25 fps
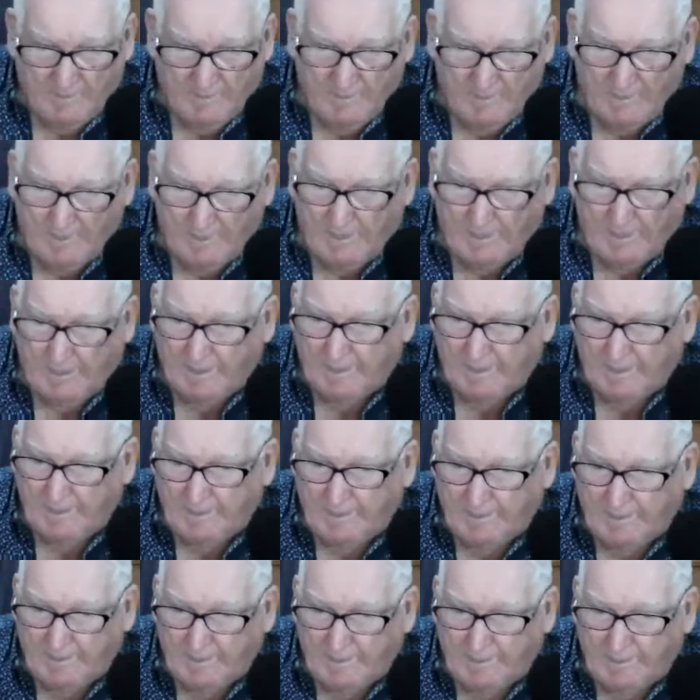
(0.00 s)

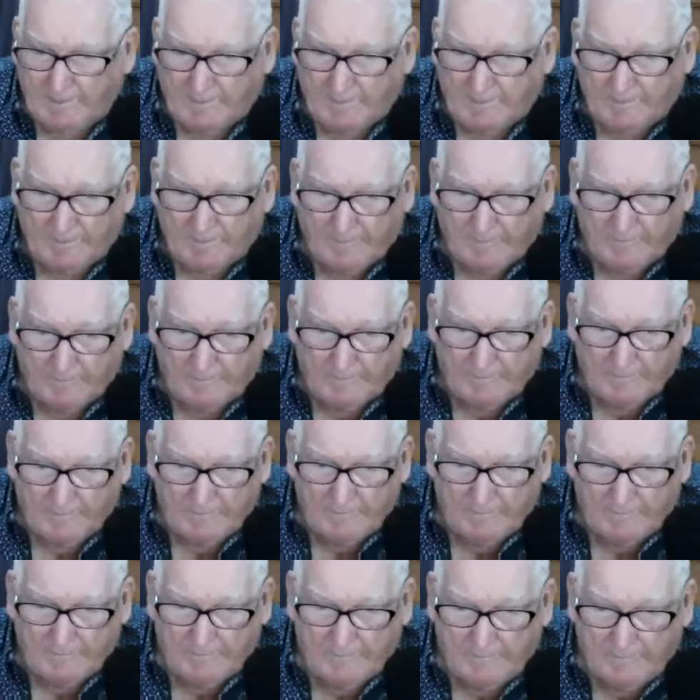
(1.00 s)
Dr.
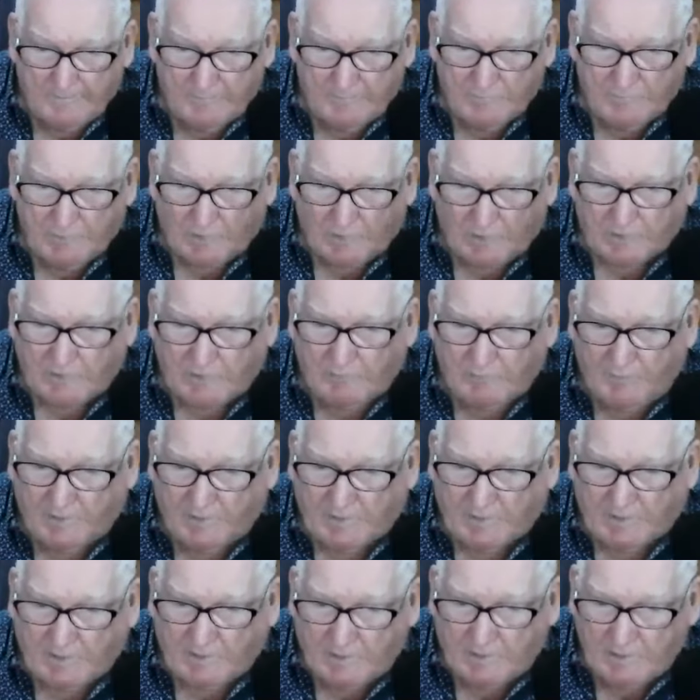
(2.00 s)

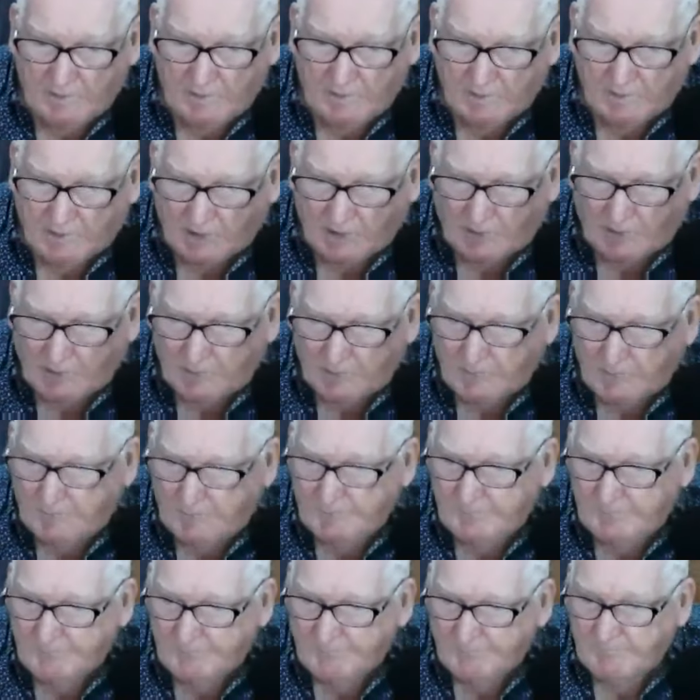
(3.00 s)
Victor Coe
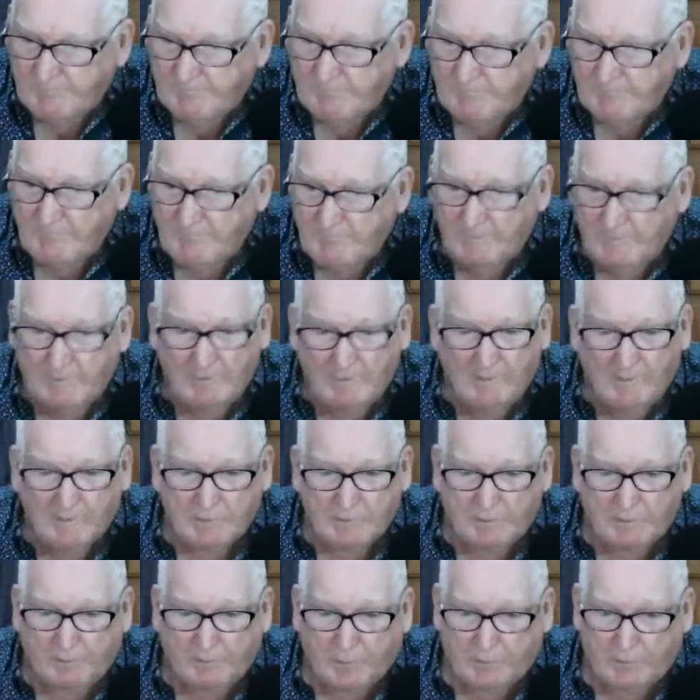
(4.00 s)

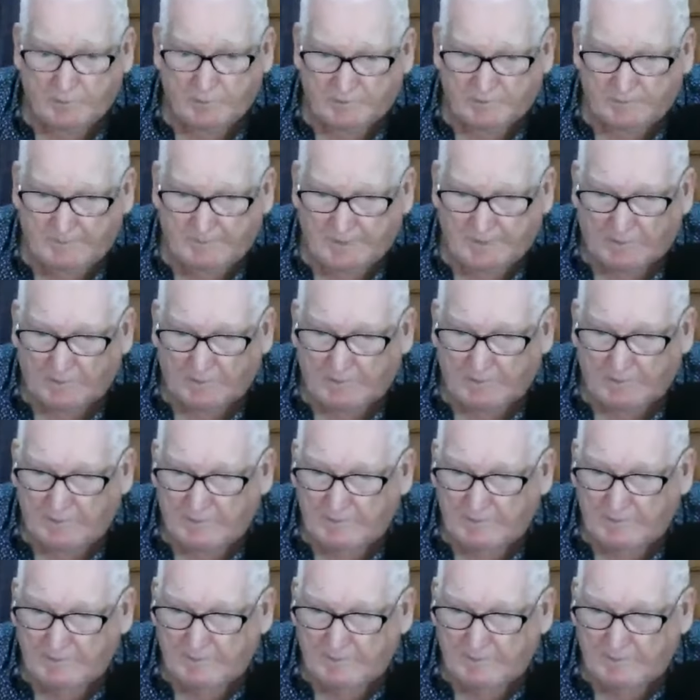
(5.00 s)
to Paul Smith.